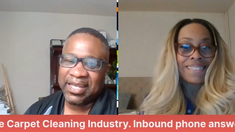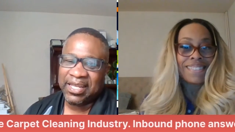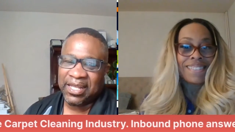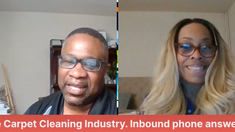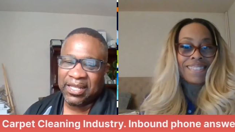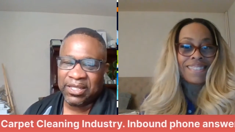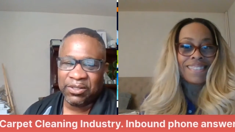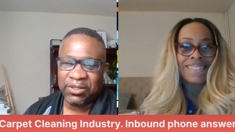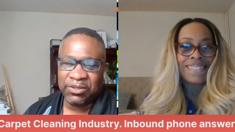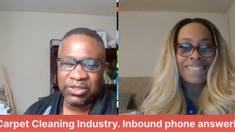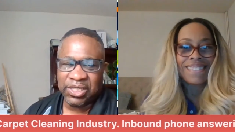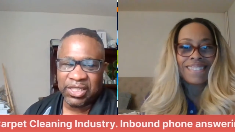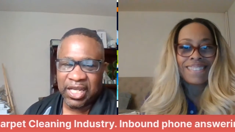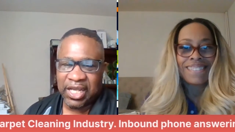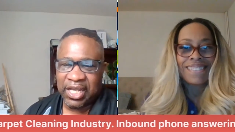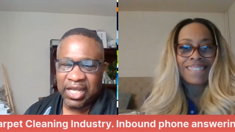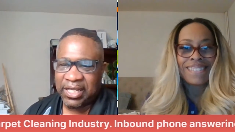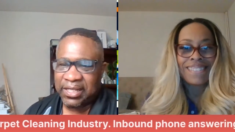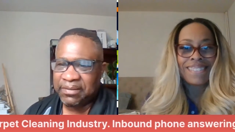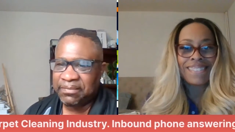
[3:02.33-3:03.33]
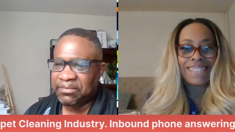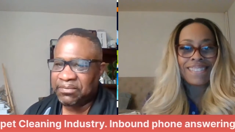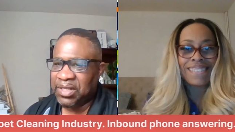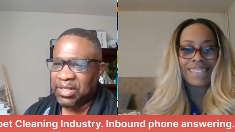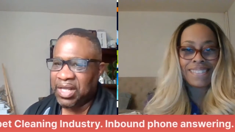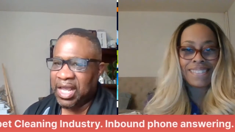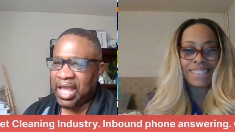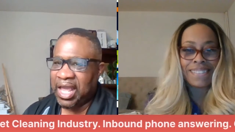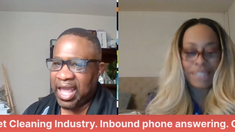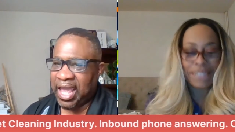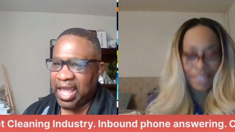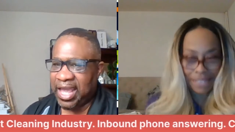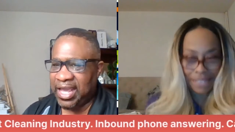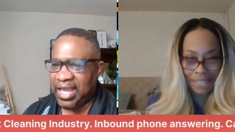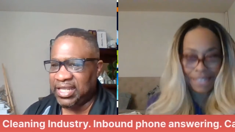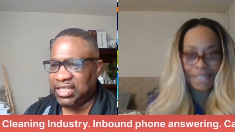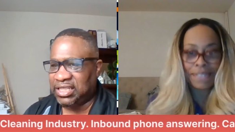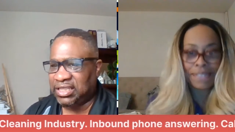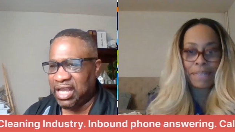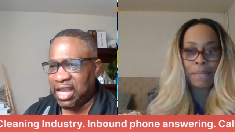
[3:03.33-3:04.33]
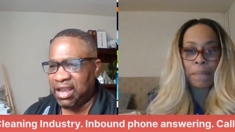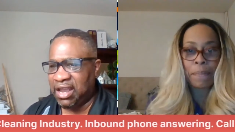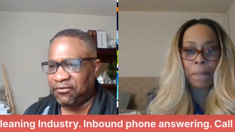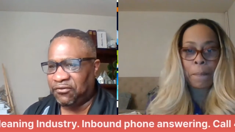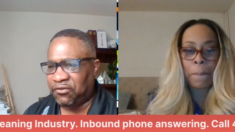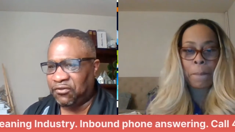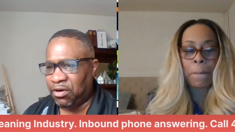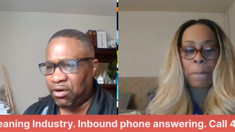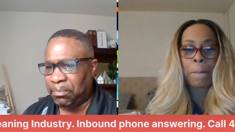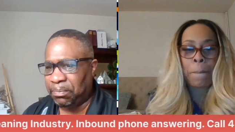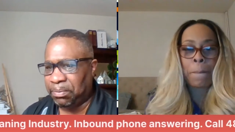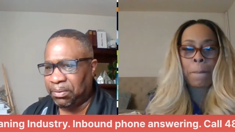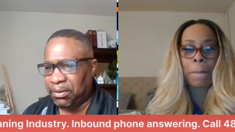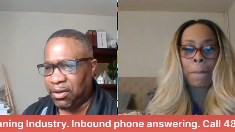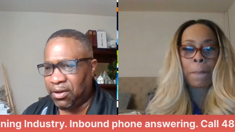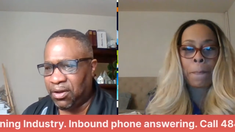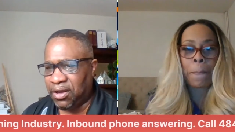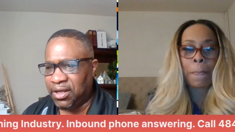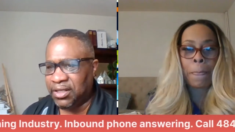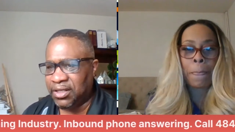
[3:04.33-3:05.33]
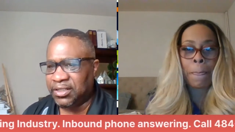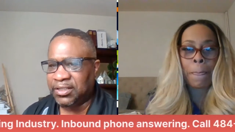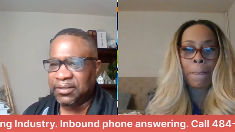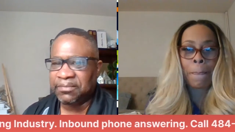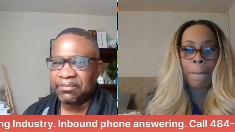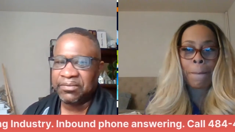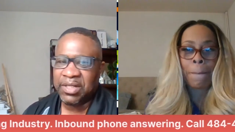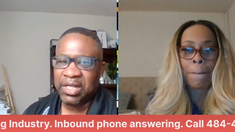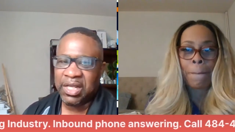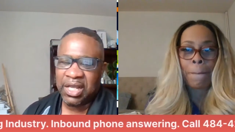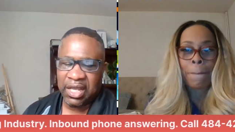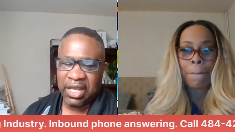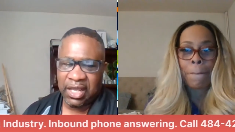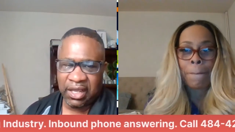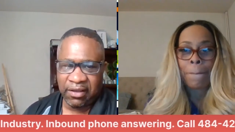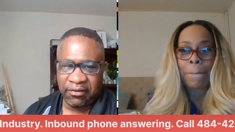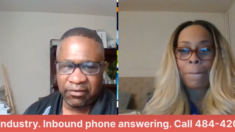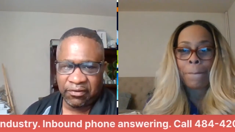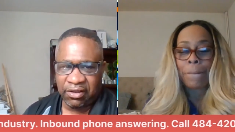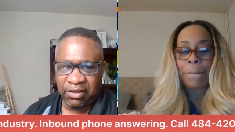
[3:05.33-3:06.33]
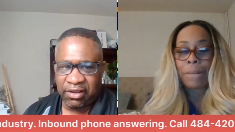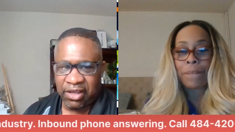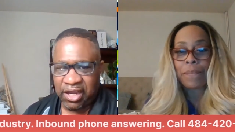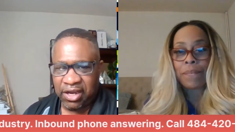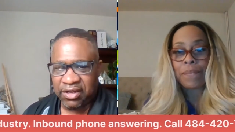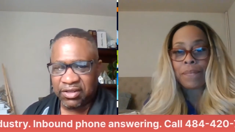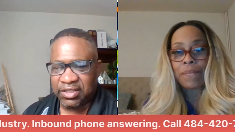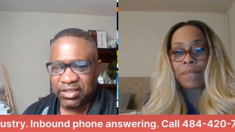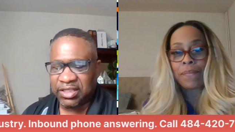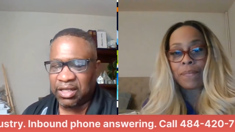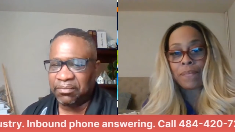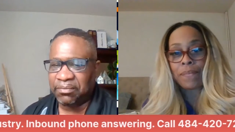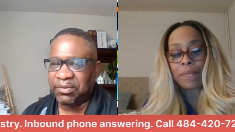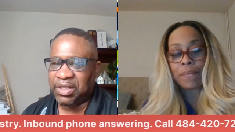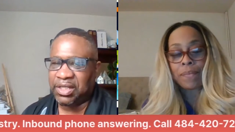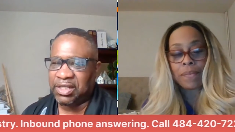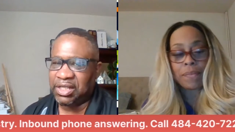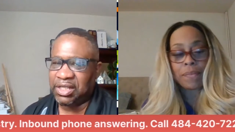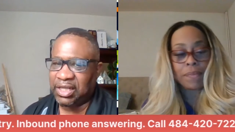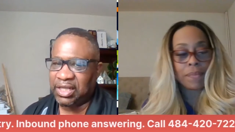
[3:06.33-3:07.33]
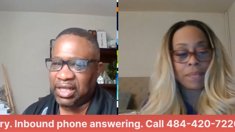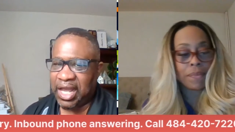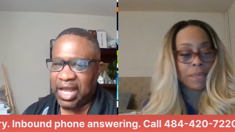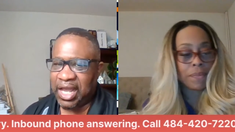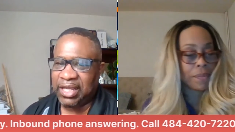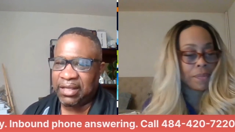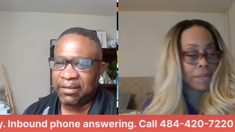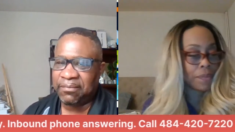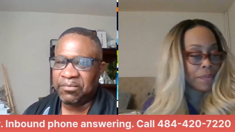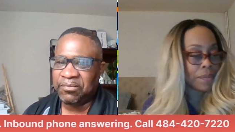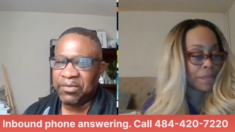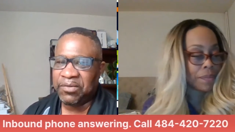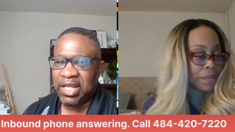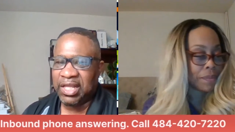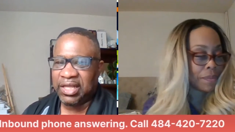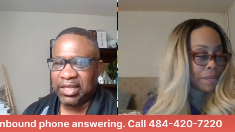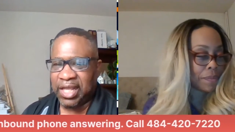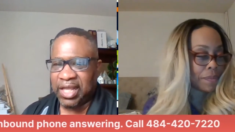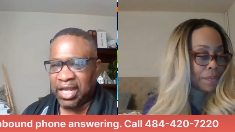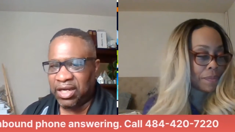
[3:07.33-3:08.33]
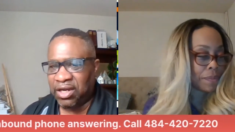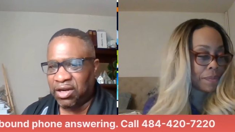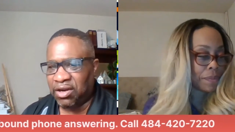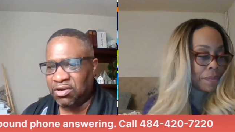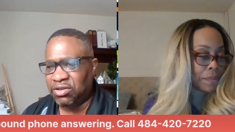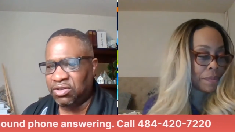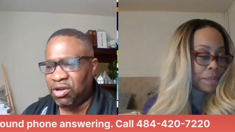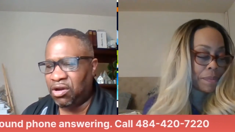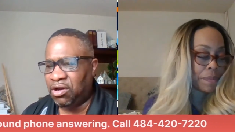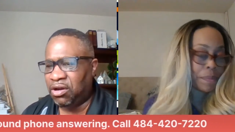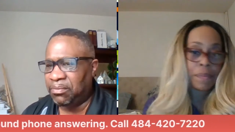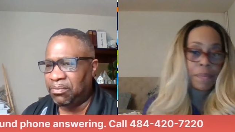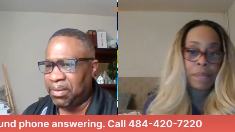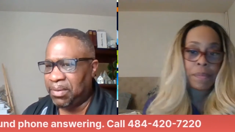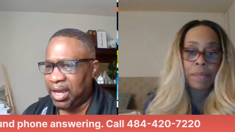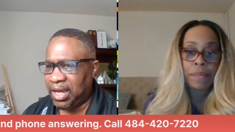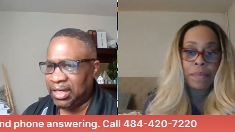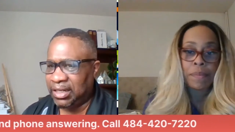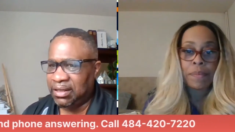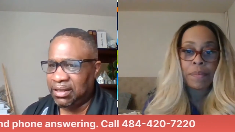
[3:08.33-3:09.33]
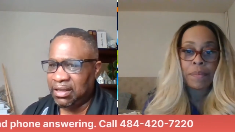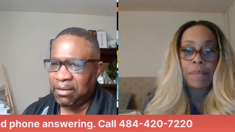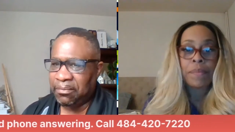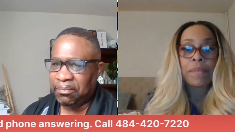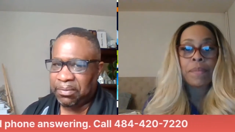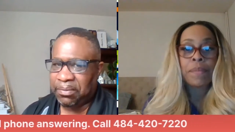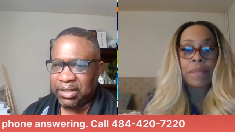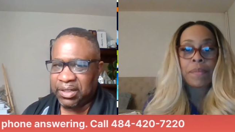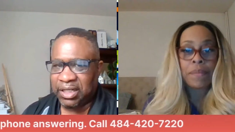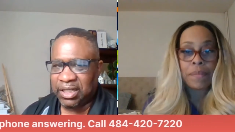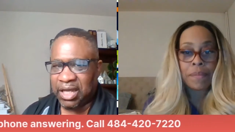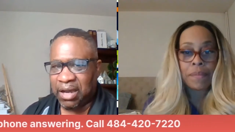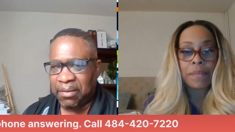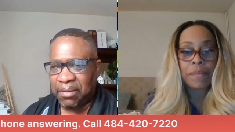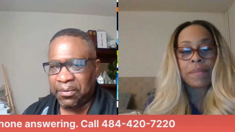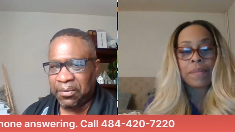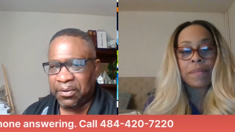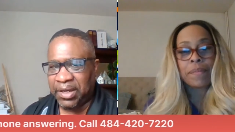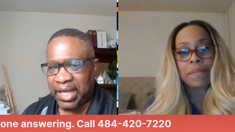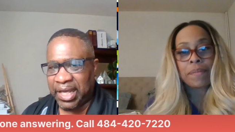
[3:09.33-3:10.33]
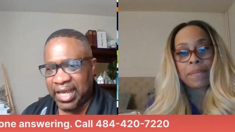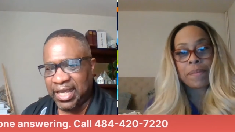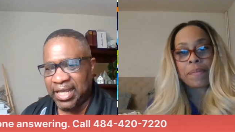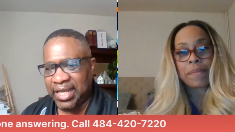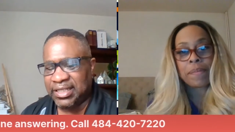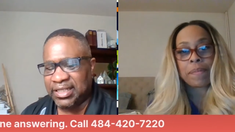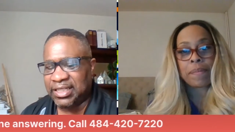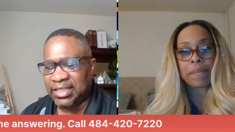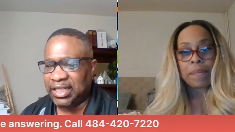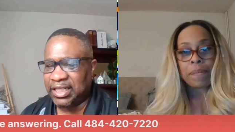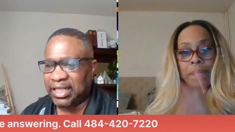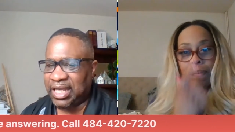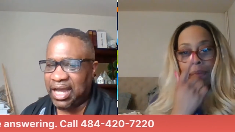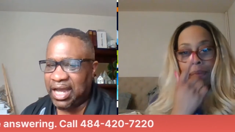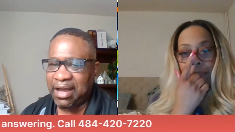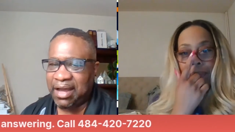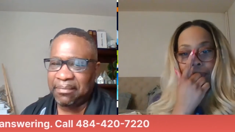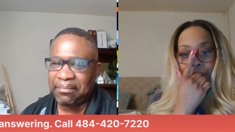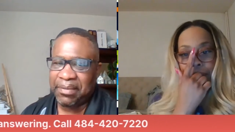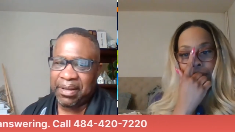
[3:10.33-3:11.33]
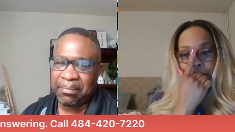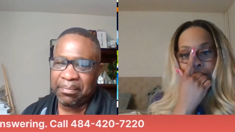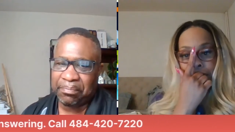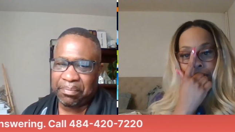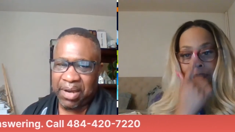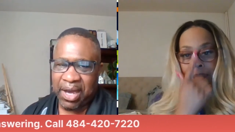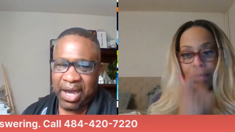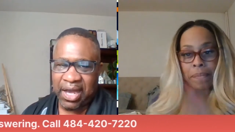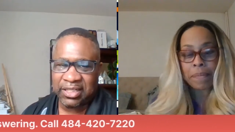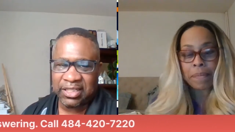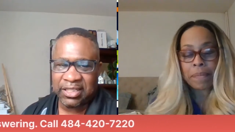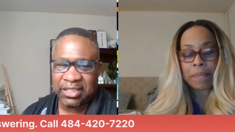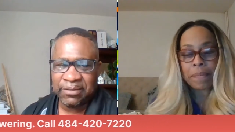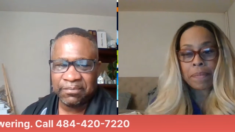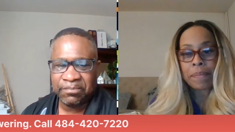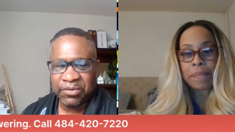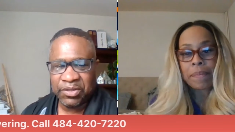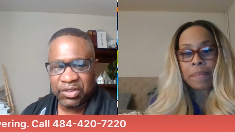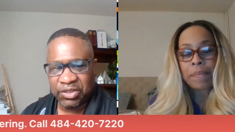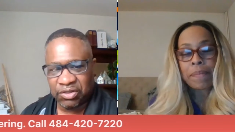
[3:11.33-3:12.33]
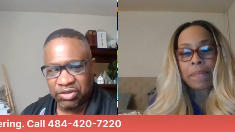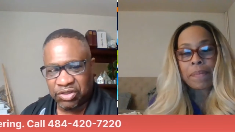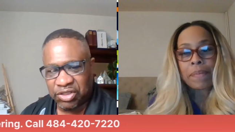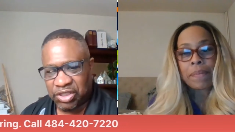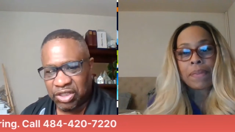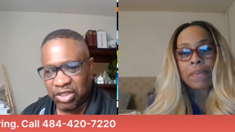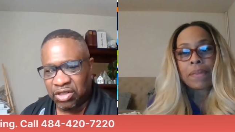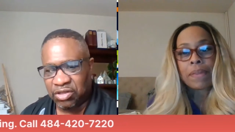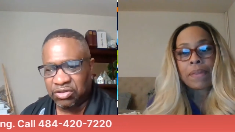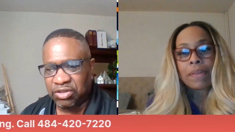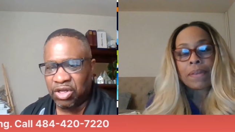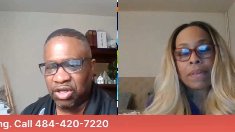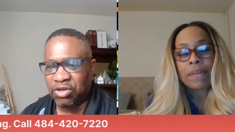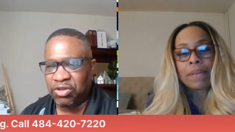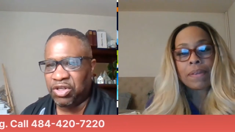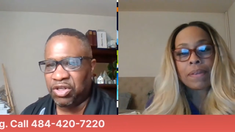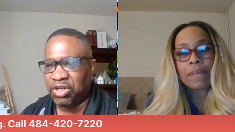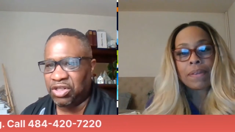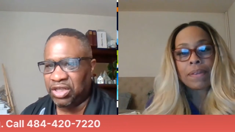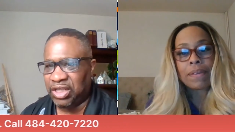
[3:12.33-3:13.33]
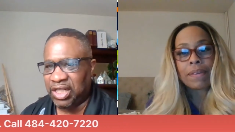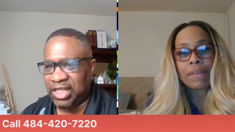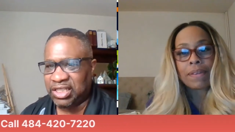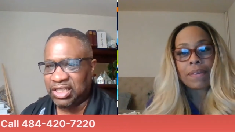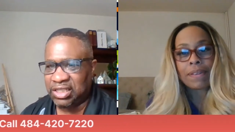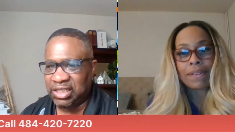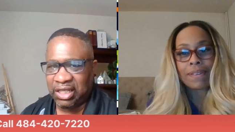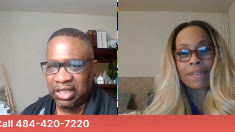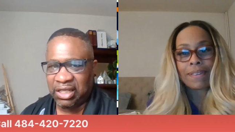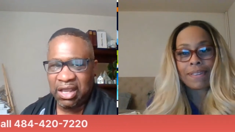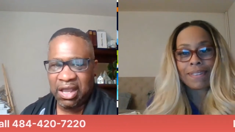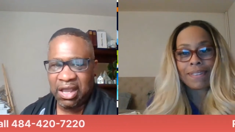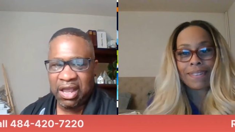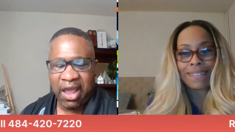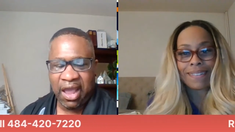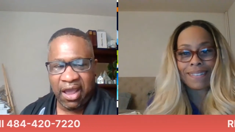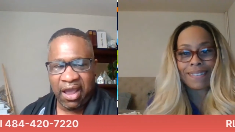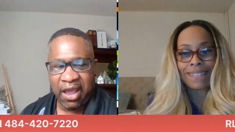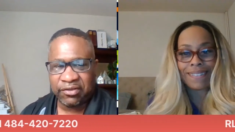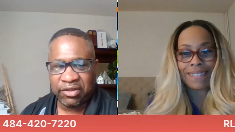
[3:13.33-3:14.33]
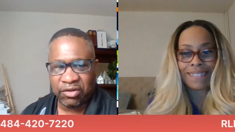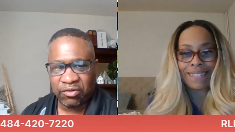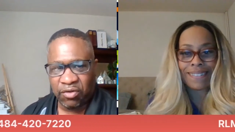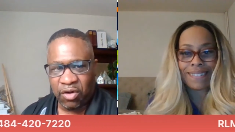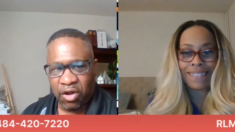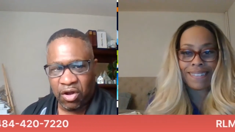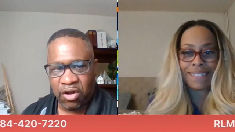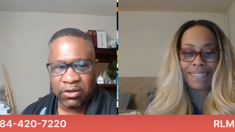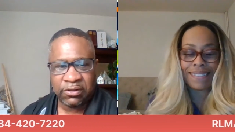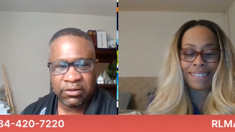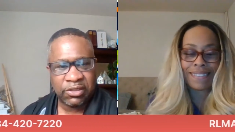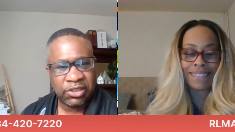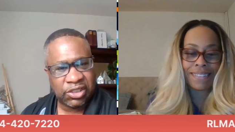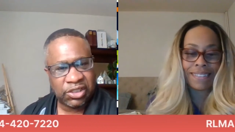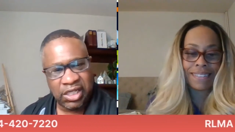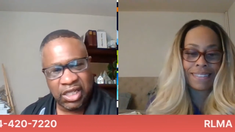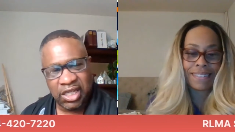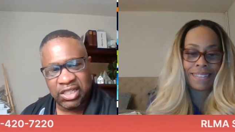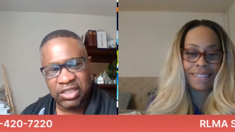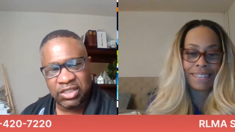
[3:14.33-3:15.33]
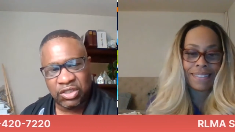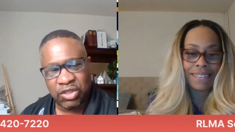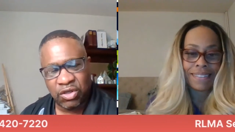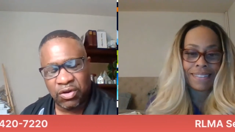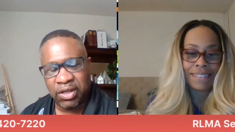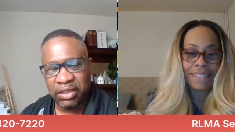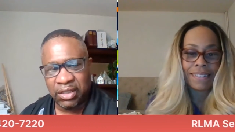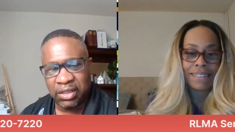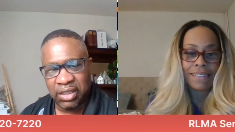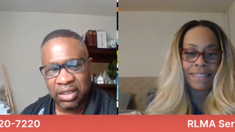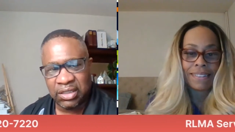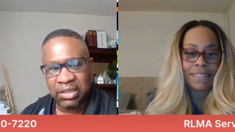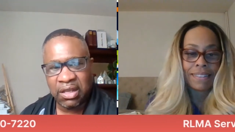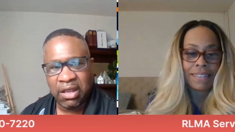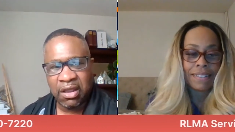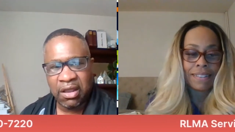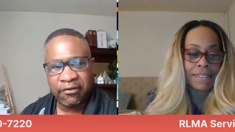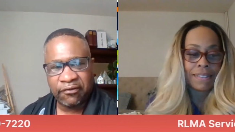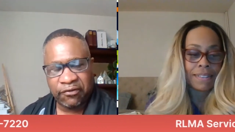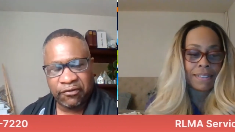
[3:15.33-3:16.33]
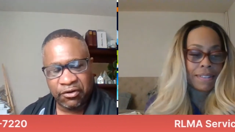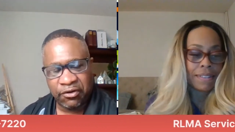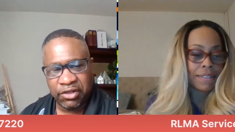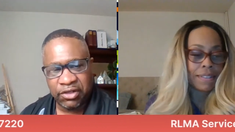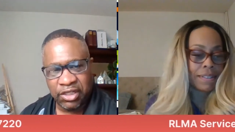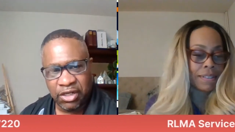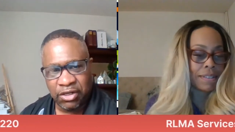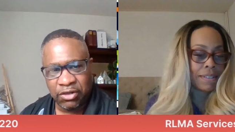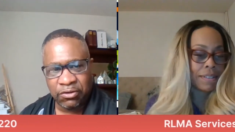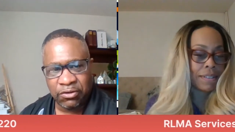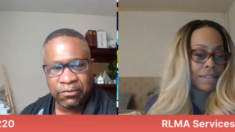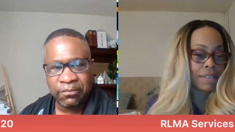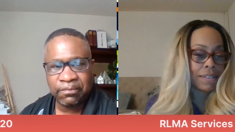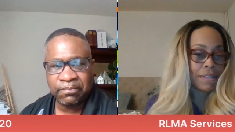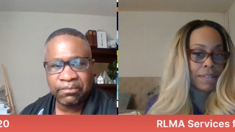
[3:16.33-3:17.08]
Speaker 1: Hello, Janae. A stand for applause. If you hear something you like, let her know about it. Put a couple A's in the comment box so she'll know you're listening. After all, she is doing this for you.